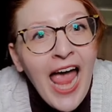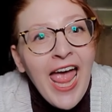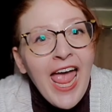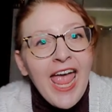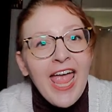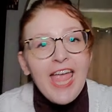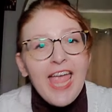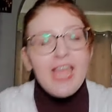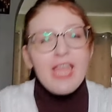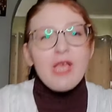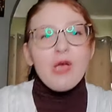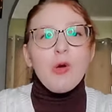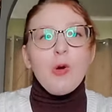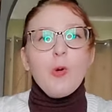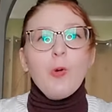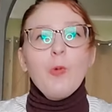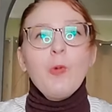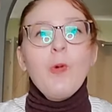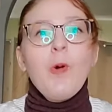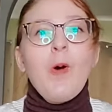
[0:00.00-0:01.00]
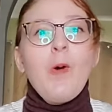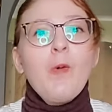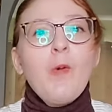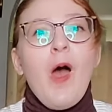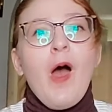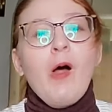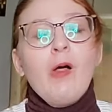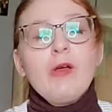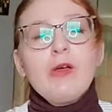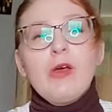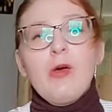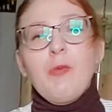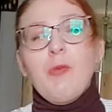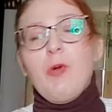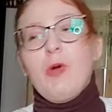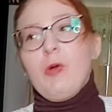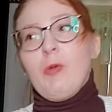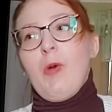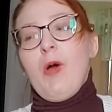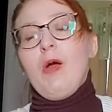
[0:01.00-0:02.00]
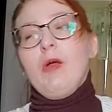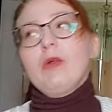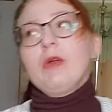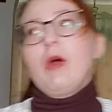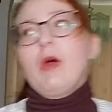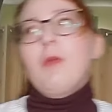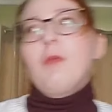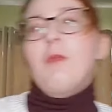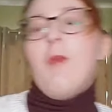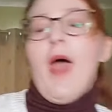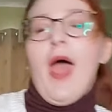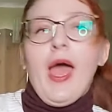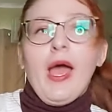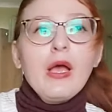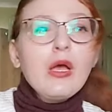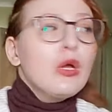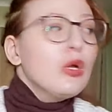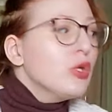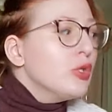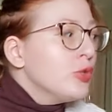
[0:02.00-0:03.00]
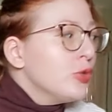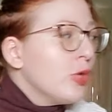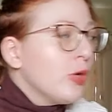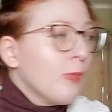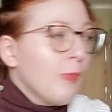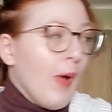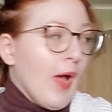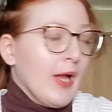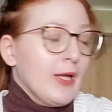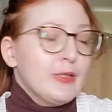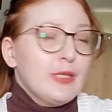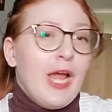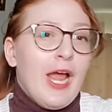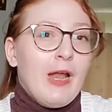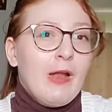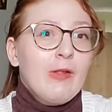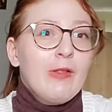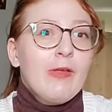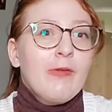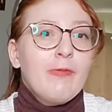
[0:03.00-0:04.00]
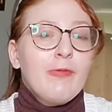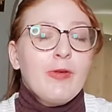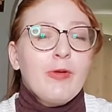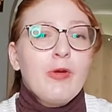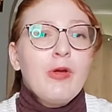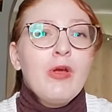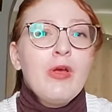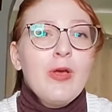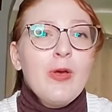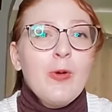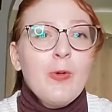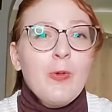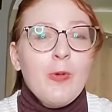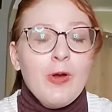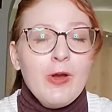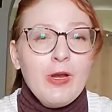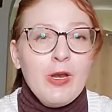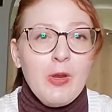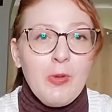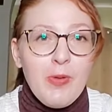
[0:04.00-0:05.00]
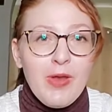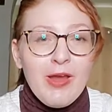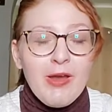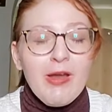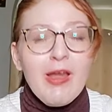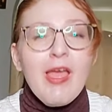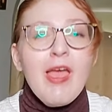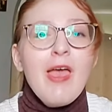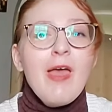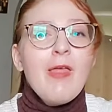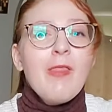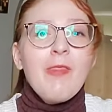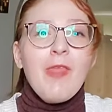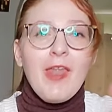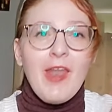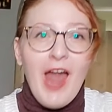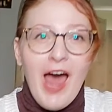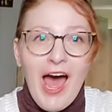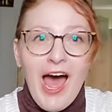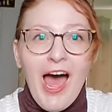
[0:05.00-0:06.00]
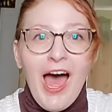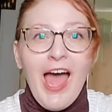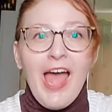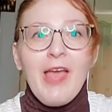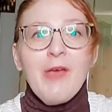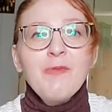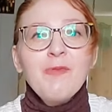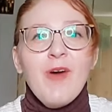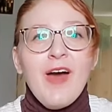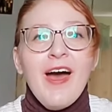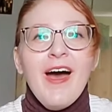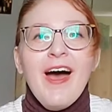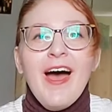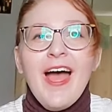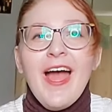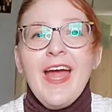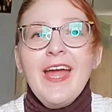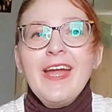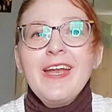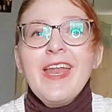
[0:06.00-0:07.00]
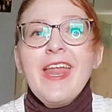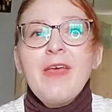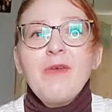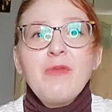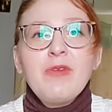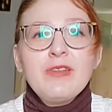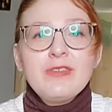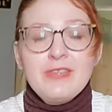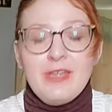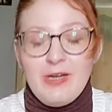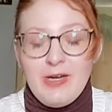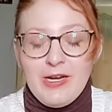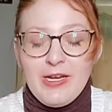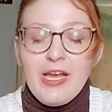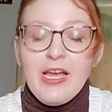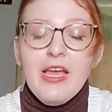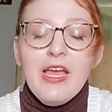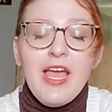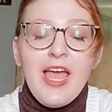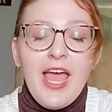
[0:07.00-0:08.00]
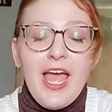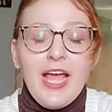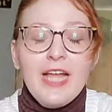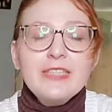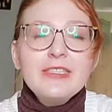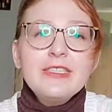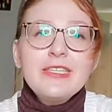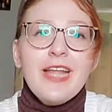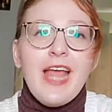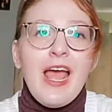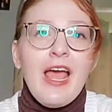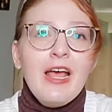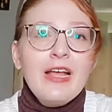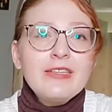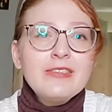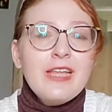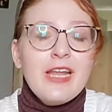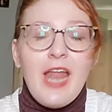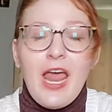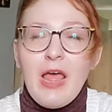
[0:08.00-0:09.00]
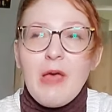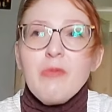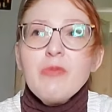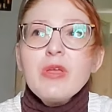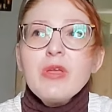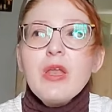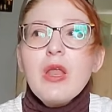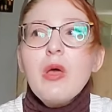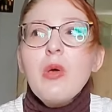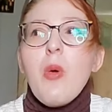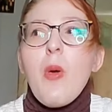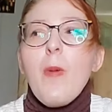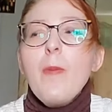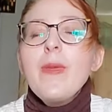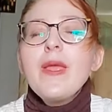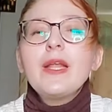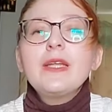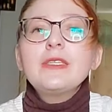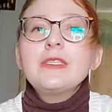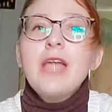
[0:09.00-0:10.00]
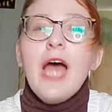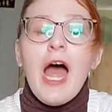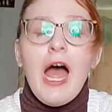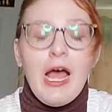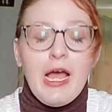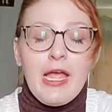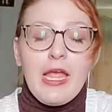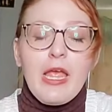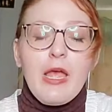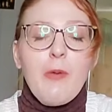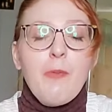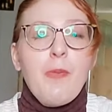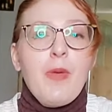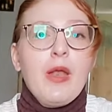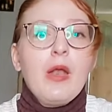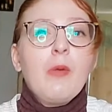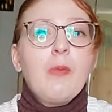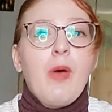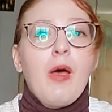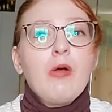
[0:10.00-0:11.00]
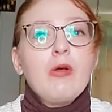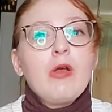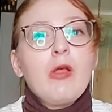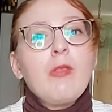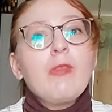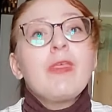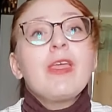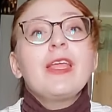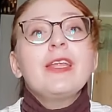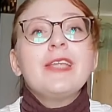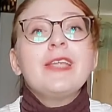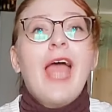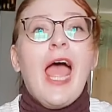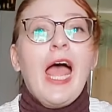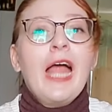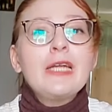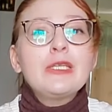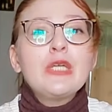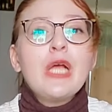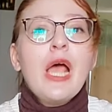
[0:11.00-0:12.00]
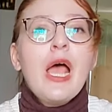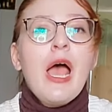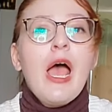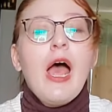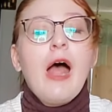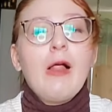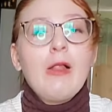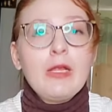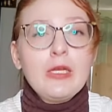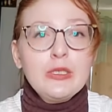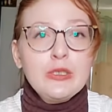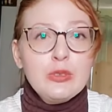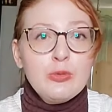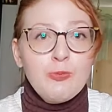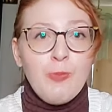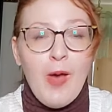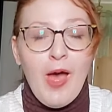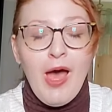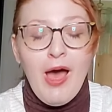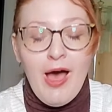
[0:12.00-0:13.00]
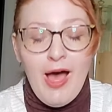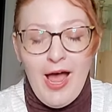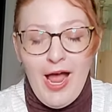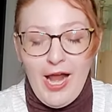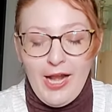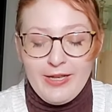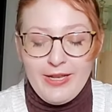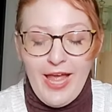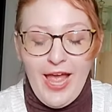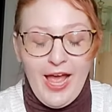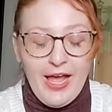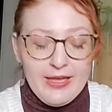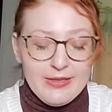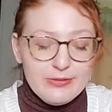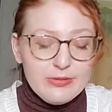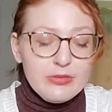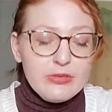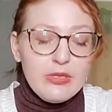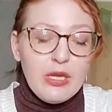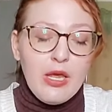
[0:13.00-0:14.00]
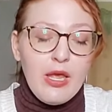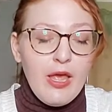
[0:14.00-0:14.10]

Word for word: Hey, welcome or welcome back to my channel. If you who are new here, then hi, my name is Erica, and today I'm gonna be talking a bit about the Dad Challenge podcast.